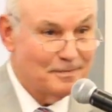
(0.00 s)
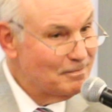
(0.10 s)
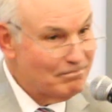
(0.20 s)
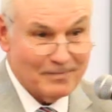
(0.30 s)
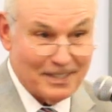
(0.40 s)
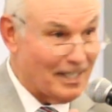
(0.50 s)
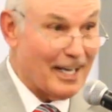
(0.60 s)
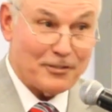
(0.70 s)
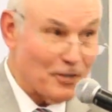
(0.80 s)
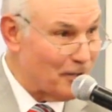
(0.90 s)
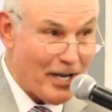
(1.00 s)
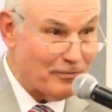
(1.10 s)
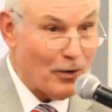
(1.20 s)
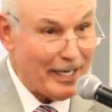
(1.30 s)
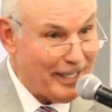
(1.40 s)
A lot of trouble. You
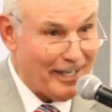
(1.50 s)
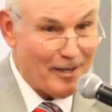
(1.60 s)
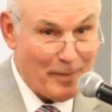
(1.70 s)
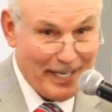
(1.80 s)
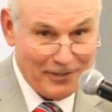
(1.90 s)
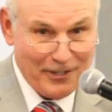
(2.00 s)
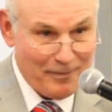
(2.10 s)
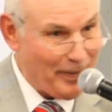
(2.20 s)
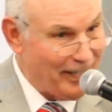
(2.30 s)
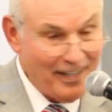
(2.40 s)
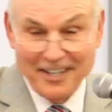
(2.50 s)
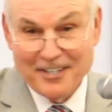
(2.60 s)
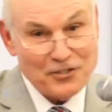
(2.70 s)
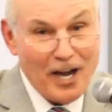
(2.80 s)
have no idea how bad it could have been.